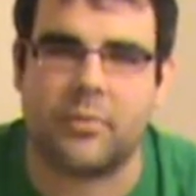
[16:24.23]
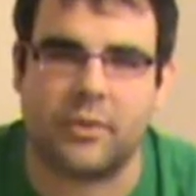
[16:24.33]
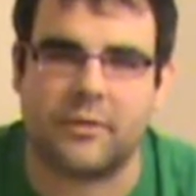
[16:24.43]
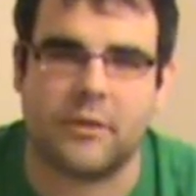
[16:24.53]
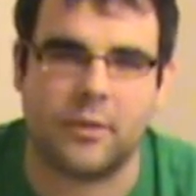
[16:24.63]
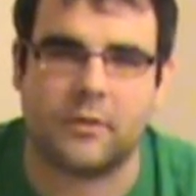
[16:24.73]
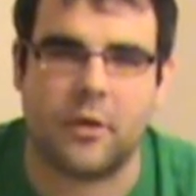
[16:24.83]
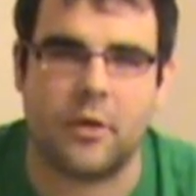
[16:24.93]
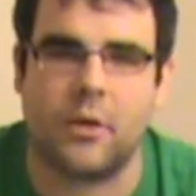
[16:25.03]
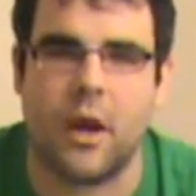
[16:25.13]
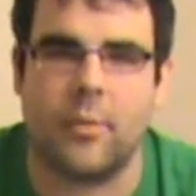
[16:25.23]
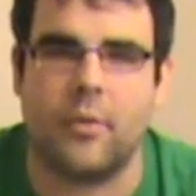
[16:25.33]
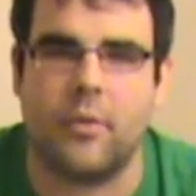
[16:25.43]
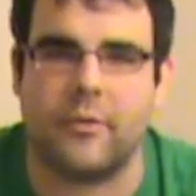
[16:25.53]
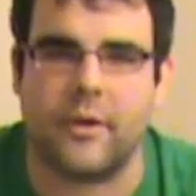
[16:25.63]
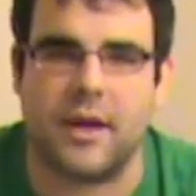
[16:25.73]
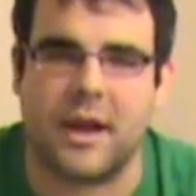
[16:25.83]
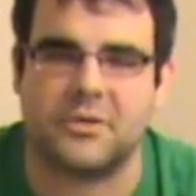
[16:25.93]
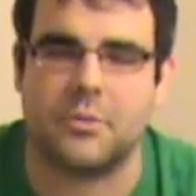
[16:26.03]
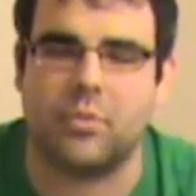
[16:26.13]
plus there was a little couple of
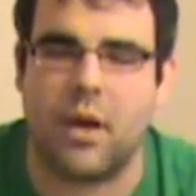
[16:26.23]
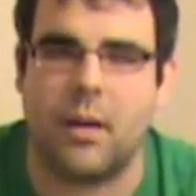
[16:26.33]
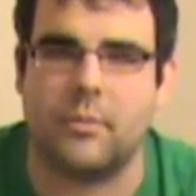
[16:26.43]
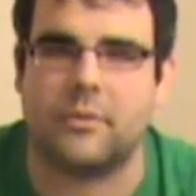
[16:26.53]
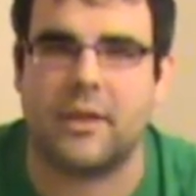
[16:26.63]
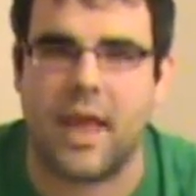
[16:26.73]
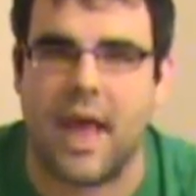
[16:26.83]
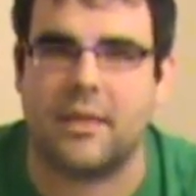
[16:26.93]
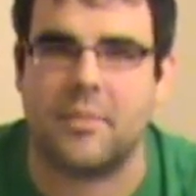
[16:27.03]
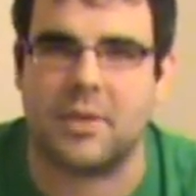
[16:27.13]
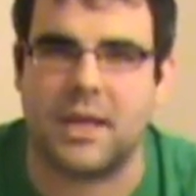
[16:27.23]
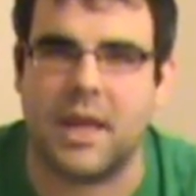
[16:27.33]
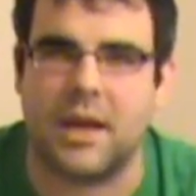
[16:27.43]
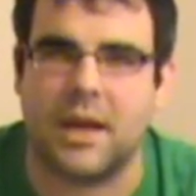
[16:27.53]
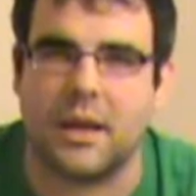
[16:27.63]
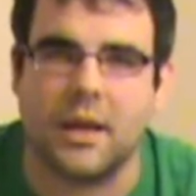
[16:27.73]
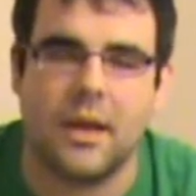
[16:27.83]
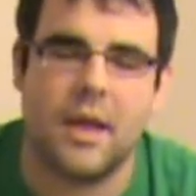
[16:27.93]
connection problems they had in the beginning.